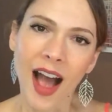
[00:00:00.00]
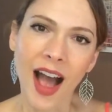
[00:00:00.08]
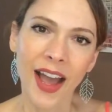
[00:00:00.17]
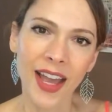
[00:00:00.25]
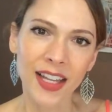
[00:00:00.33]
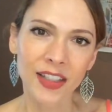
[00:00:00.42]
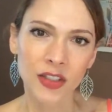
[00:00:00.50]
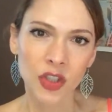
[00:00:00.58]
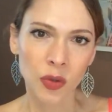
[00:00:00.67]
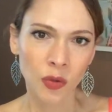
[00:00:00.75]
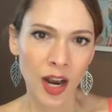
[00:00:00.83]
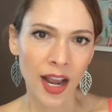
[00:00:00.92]

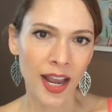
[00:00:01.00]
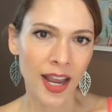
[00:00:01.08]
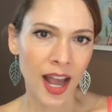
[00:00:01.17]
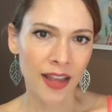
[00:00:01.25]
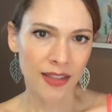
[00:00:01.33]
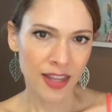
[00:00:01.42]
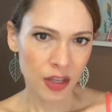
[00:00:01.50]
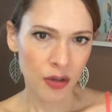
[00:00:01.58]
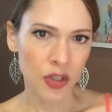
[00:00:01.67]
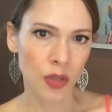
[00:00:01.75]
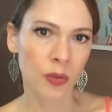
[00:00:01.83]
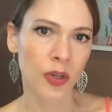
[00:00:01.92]
I think
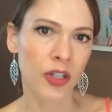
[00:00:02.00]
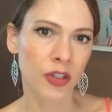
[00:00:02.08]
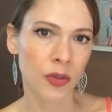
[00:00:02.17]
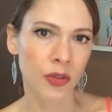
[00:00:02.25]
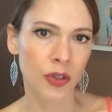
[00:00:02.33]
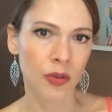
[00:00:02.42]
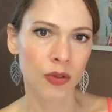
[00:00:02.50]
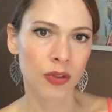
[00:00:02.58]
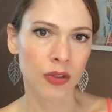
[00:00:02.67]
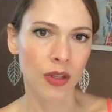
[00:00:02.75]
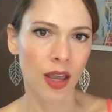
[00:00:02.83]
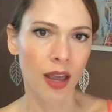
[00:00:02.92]
you should
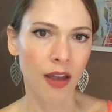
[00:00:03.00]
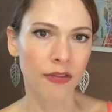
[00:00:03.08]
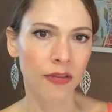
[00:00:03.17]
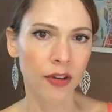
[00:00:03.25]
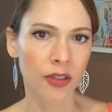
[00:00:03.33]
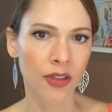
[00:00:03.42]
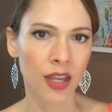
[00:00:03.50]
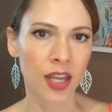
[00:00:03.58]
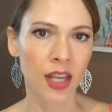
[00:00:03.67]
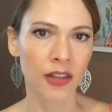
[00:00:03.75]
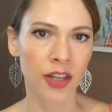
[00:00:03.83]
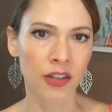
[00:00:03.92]
reintroduce
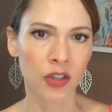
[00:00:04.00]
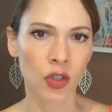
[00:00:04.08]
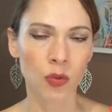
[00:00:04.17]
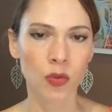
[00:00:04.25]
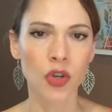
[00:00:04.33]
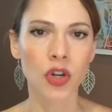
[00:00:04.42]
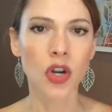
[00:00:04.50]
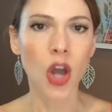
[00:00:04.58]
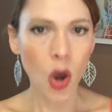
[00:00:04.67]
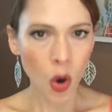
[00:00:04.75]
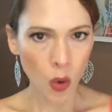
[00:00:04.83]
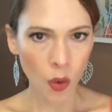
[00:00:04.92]
everything unless you
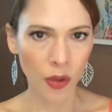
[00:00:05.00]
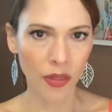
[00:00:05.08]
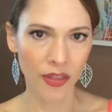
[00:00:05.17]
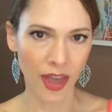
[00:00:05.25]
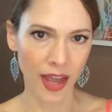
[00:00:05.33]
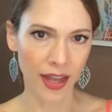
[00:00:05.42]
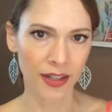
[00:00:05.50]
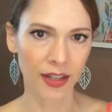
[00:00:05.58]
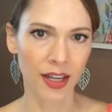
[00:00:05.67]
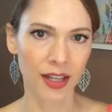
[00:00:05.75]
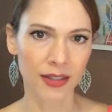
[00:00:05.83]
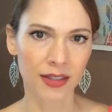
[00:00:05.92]
know
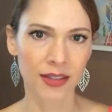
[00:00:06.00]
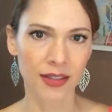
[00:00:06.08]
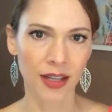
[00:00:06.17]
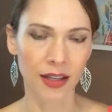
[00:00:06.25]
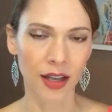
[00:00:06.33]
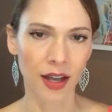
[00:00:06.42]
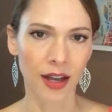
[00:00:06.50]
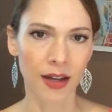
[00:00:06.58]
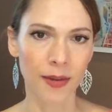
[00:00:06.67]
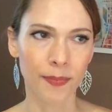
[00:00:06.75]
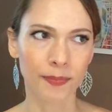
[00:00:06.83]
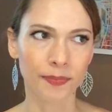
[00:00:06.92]
that it's
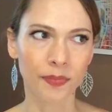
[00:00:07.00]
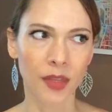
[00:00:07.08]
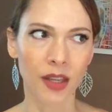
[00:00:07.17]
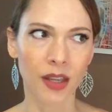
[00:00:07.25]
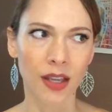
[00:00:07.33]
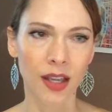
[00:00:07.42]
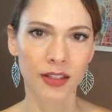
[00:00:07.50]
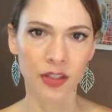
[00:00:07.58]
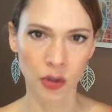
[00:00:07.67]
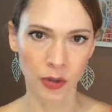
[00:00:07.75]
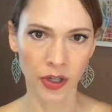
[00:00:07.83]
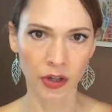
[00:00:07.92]

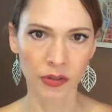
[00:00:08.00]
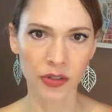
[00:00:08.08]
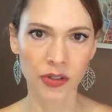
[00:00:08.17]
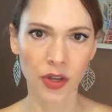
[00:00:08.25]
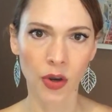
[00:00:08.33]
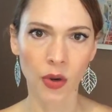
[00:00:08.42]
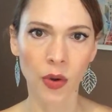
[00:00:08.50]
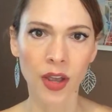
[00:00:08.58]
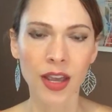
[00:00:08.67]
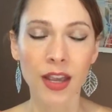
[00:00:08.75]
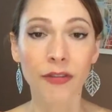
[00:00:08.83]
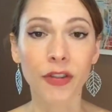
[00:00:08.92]
a trigger. So
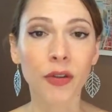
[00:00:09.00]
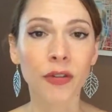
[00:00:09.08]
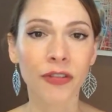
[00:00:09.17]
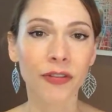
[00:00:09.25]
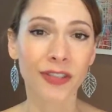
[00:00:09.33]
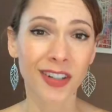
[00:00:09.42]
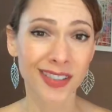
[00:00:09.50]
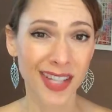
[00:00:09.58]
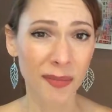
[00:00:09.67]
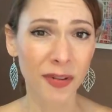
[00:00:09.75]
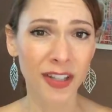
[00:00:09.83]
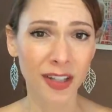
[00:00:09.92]
if for
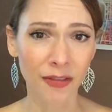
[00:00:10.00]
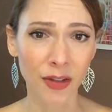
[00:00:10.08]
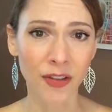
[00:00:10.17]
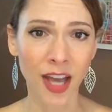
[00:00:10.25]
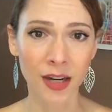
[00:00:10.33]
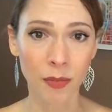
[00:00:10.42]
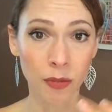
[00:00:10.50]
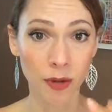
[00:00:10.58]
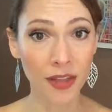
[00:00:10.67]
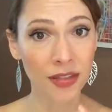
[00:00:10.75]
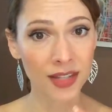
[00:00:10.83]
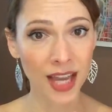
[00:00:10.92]
example, like if you've had a
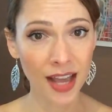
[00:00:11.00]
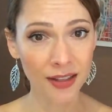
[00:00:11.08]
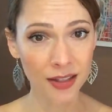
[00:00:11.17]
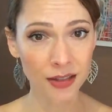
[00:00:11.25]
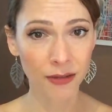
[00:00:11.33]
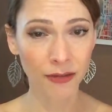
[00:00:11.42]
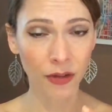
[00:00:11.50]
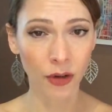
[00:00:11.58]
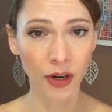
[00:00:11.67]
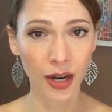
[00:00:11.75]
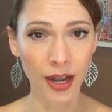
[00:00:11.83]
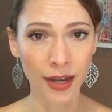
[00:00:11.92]
breath test
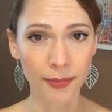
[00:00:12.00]
for